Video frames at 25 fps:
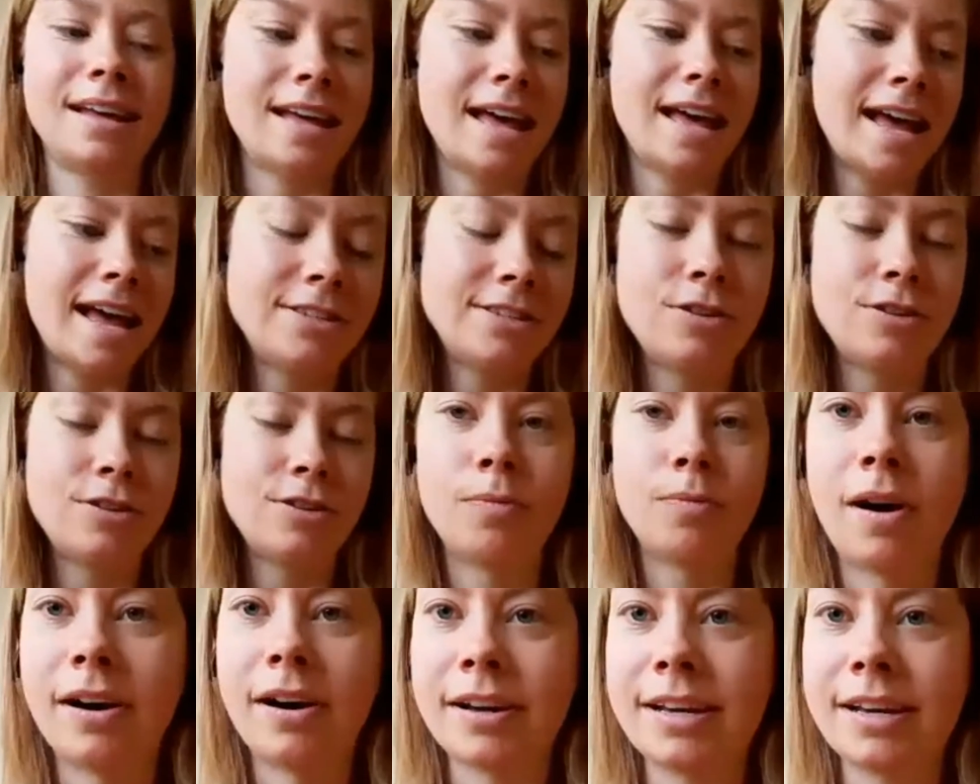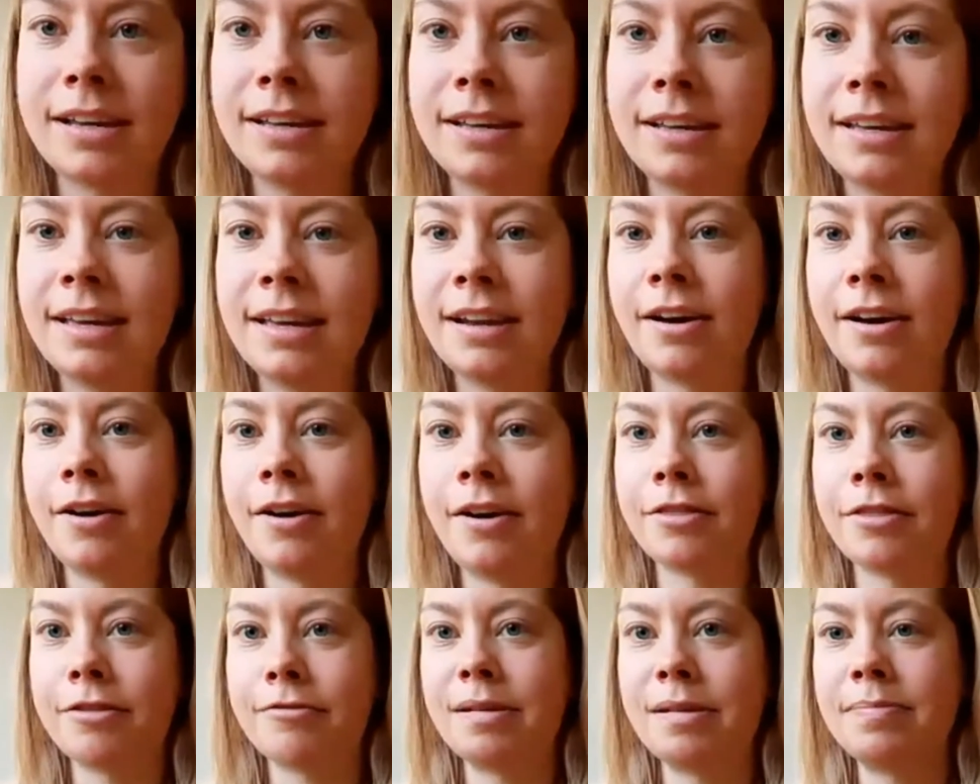as you walk in
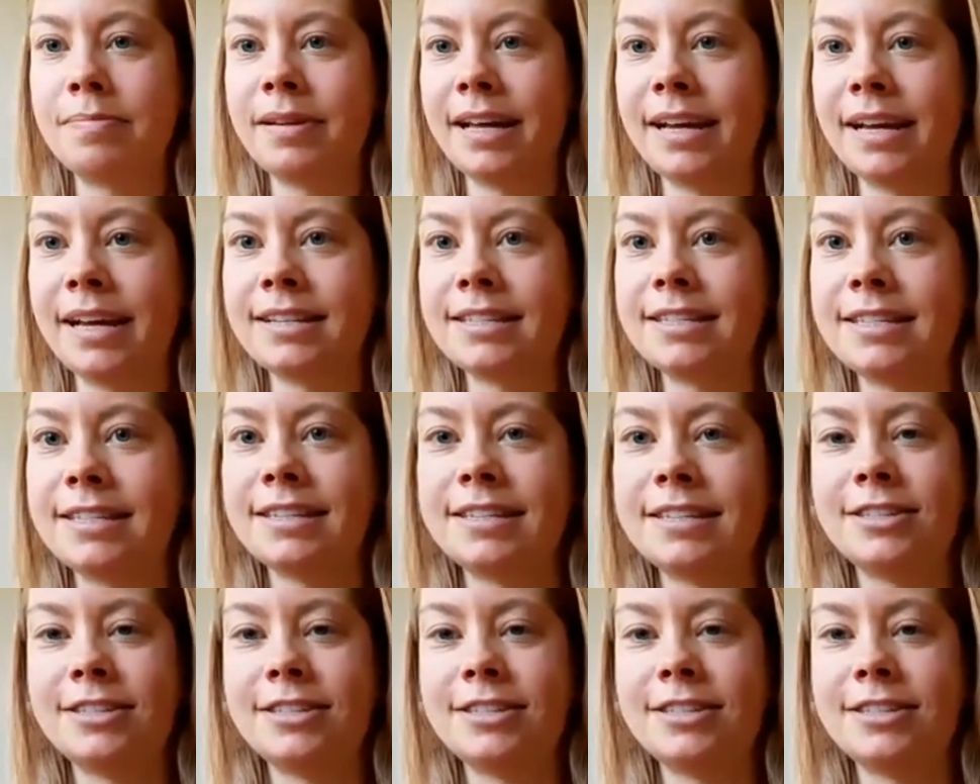all 3 planes.